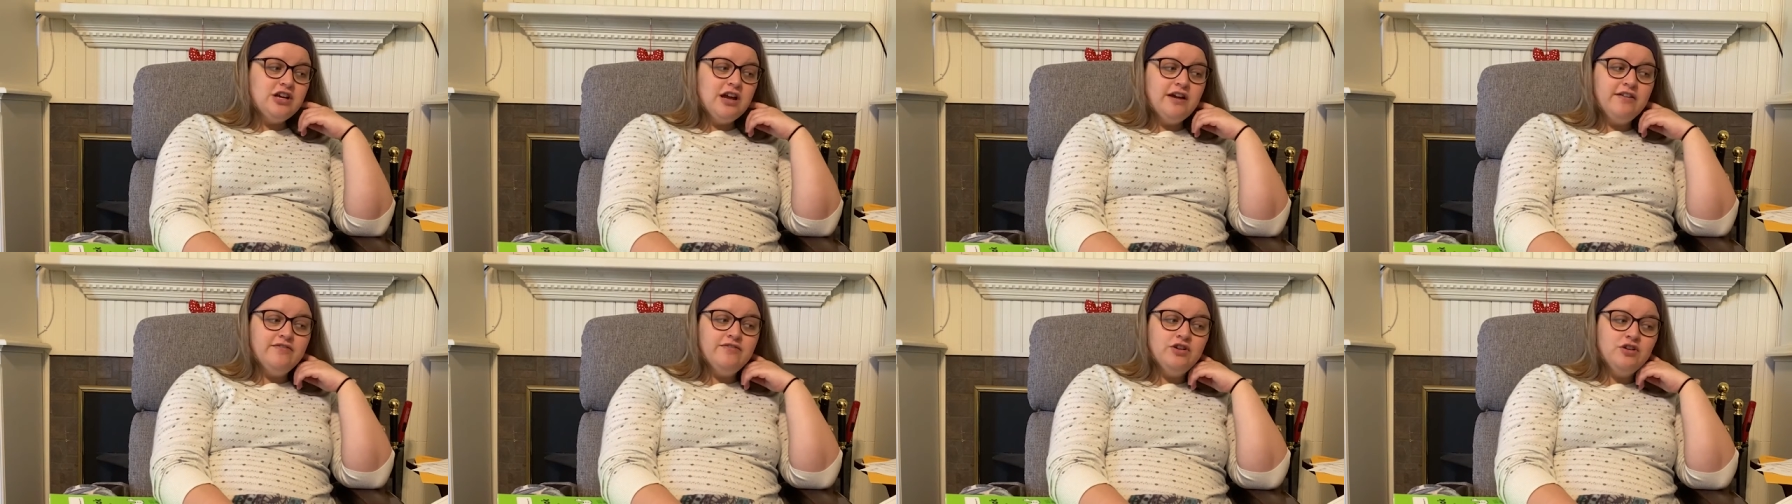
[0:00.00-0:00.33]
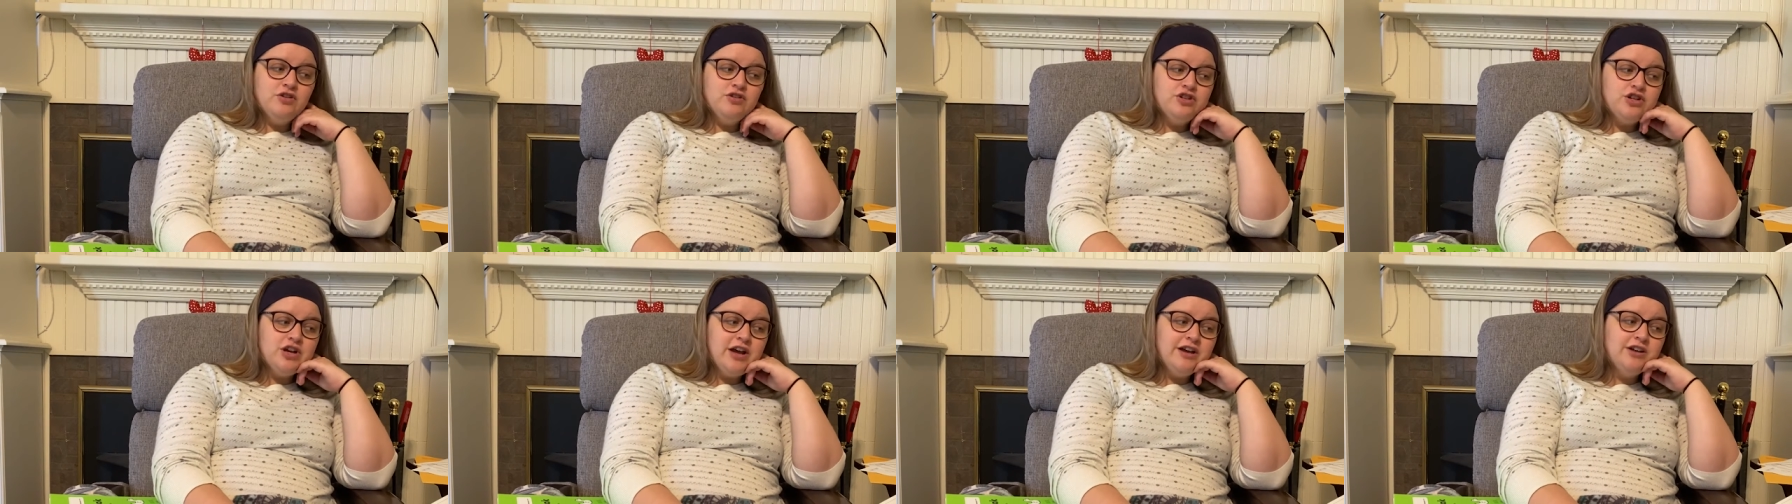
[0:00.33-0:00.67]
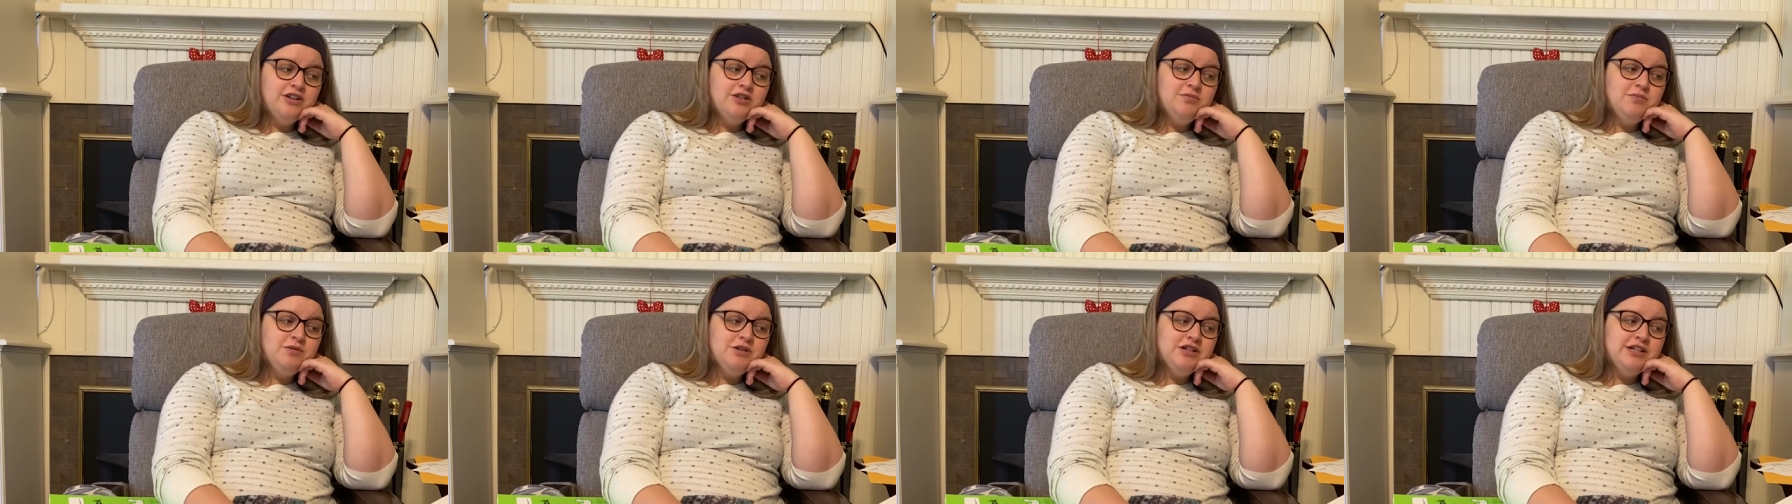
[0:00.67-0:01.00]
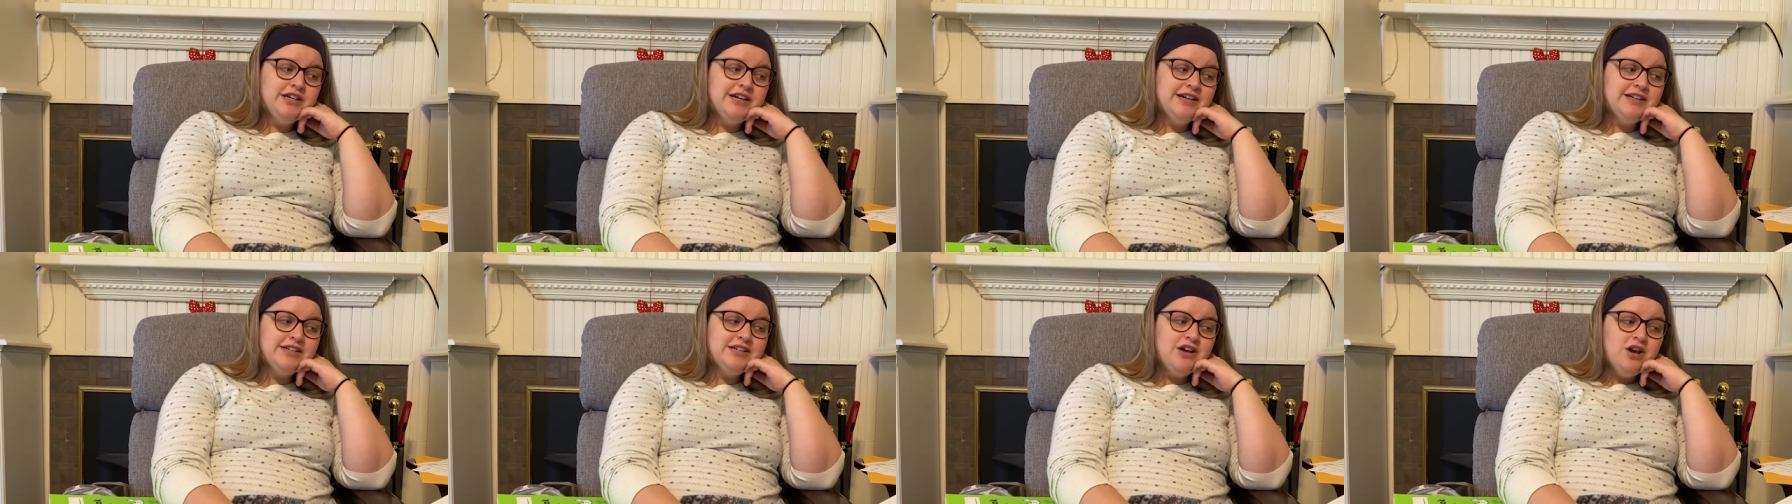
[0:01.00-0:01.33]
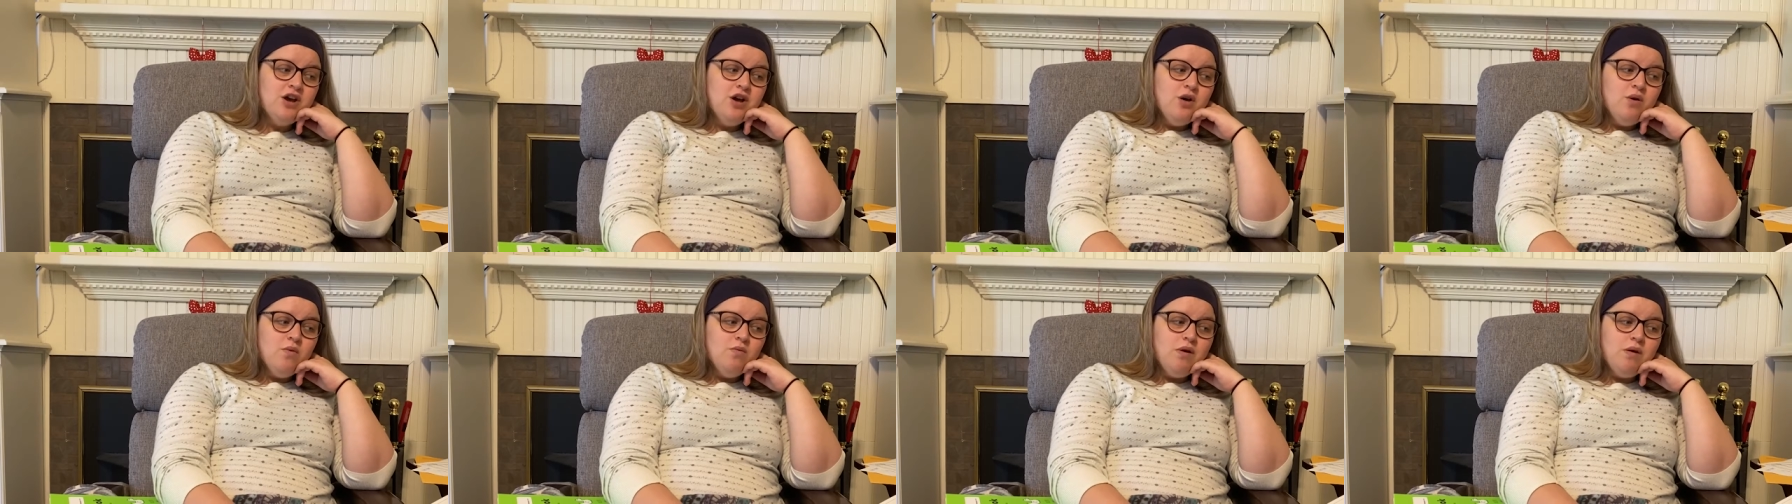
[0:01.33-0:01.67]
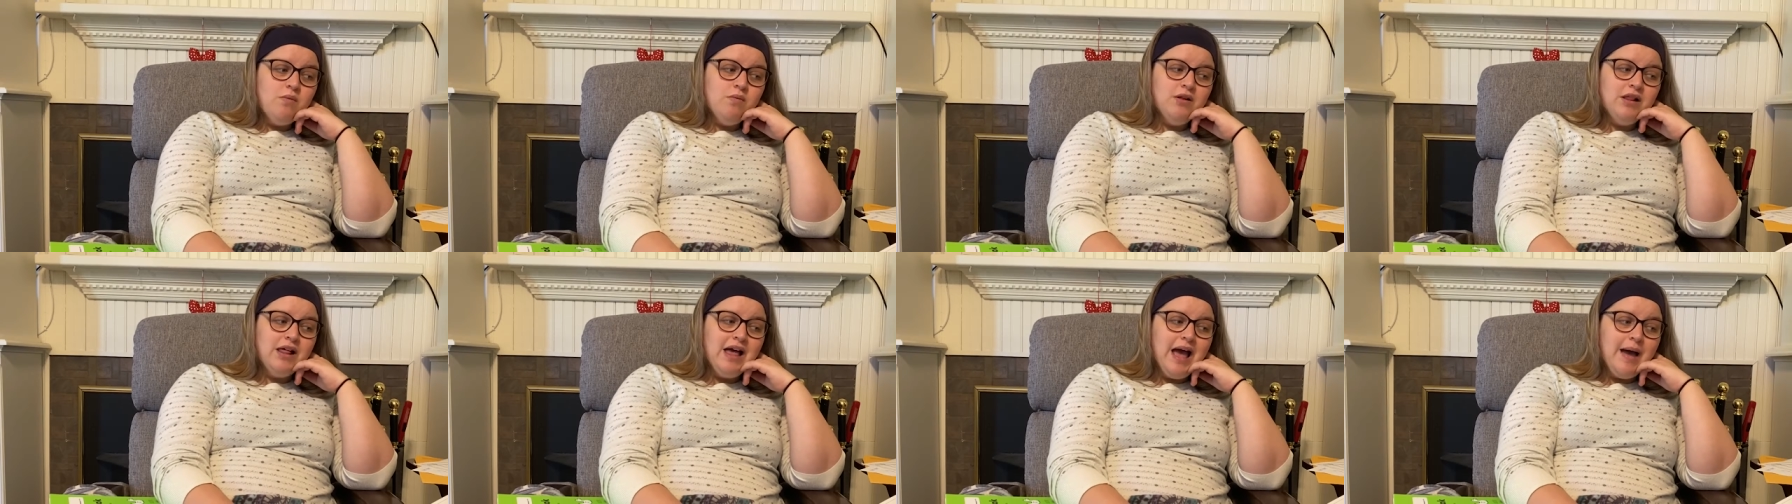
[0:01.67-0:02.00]
have your child predict
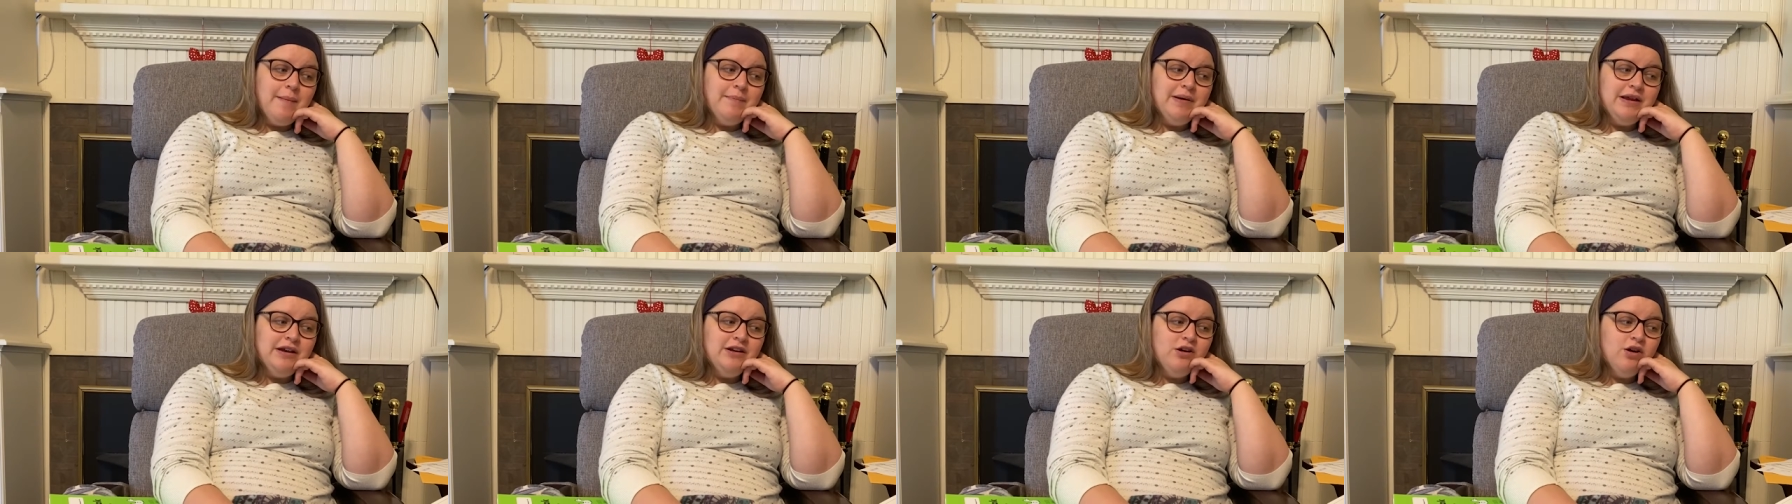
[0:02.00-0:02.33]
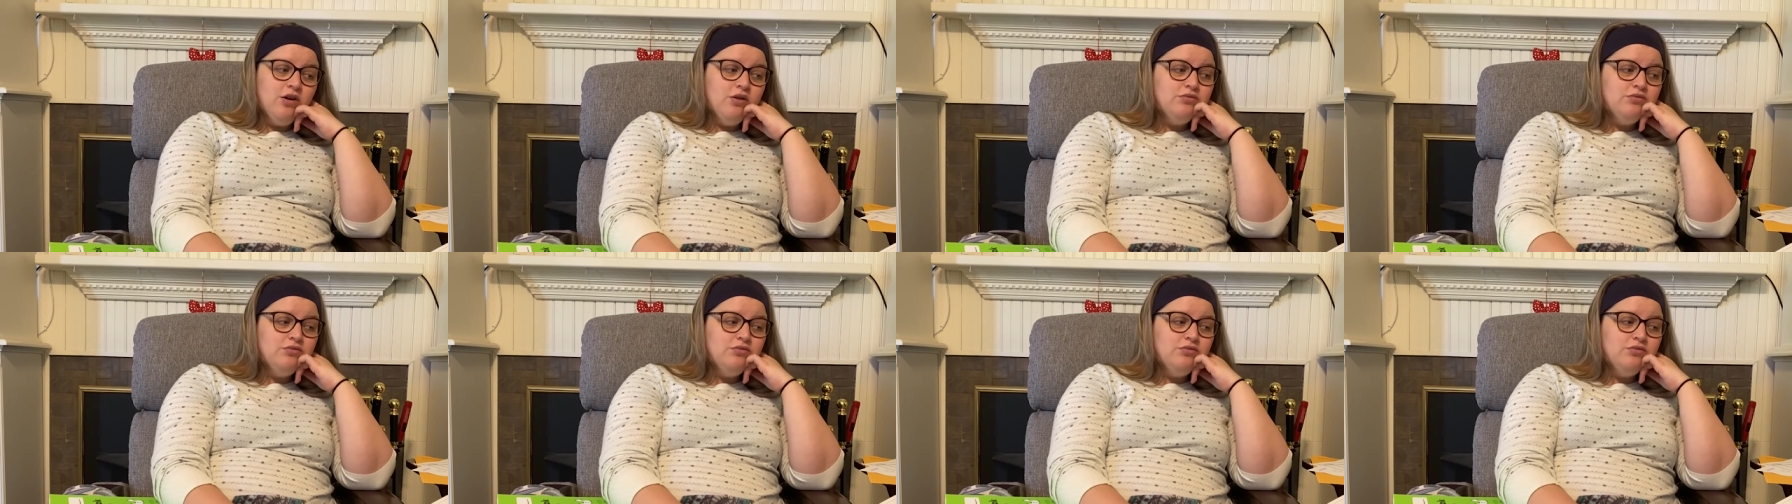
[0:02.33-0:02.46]
what will happen